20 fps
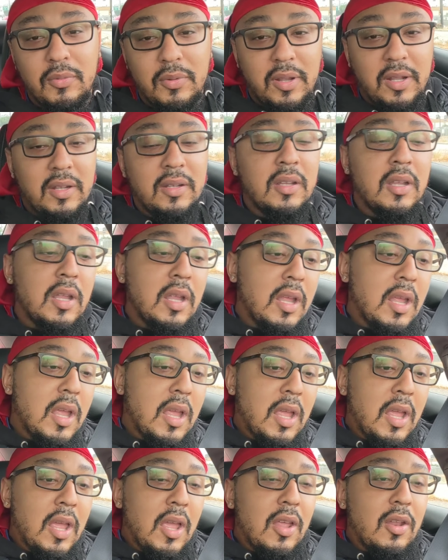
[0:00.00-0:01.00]
When,
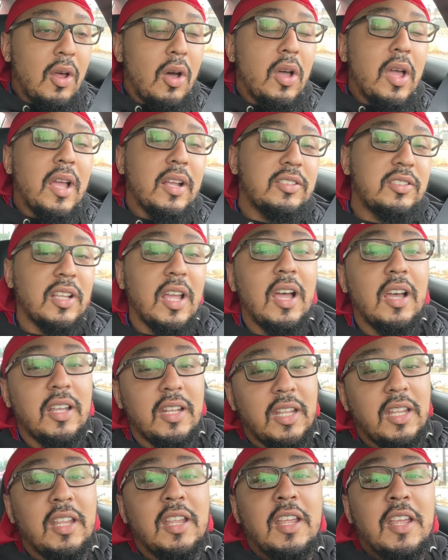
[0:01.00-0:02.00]
in all
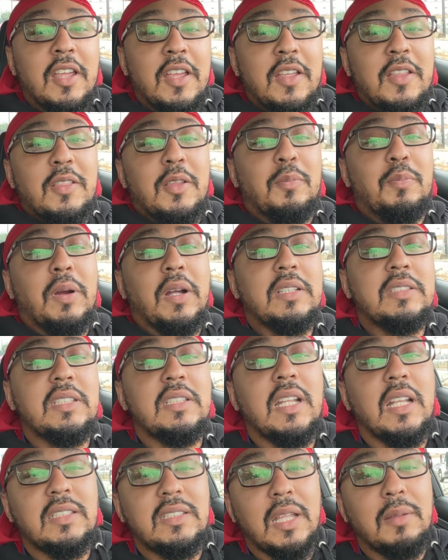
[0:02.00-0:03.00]
actuality, the
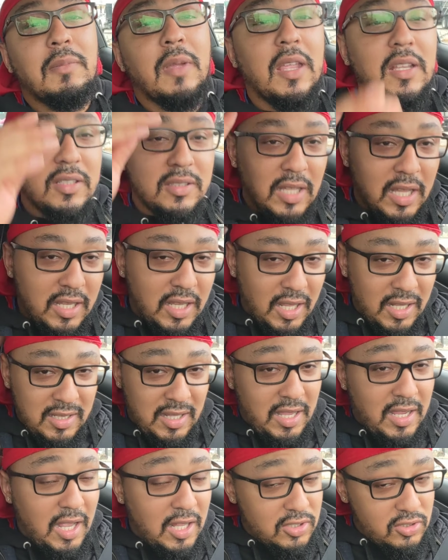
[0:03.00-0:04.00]
person that they made they
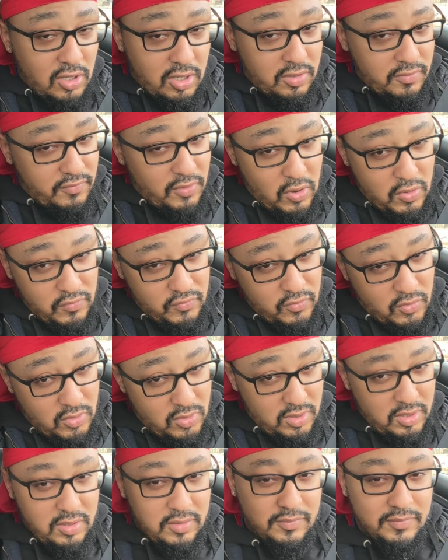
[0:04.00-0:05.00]
they got y'all to vote
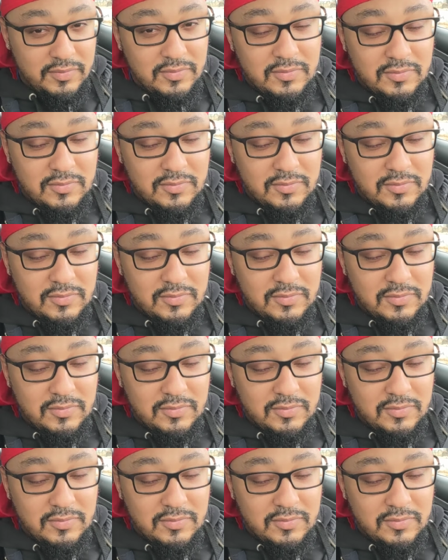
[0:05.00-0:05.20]
for